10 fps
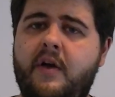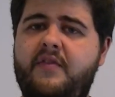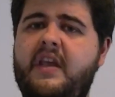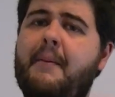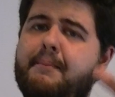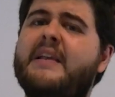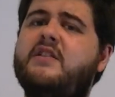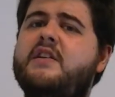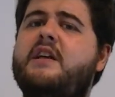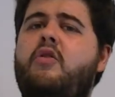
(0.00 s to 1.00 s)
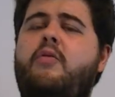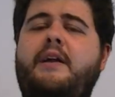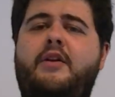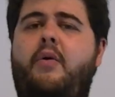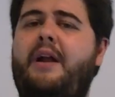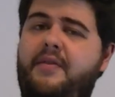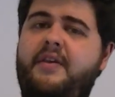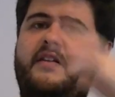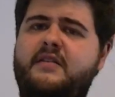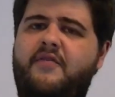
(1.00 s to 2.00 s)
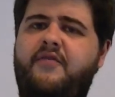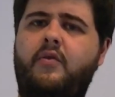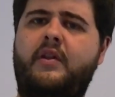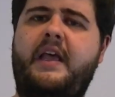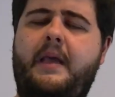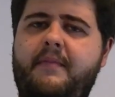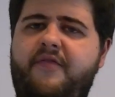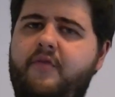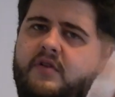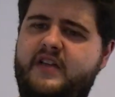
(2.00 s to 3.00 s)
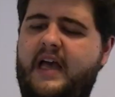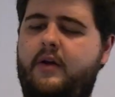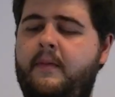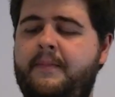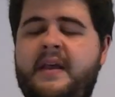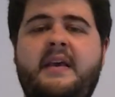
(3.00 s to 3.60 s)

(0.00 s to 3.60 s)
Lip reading: the amazing acrobatic knot, I think is the full name, the full title,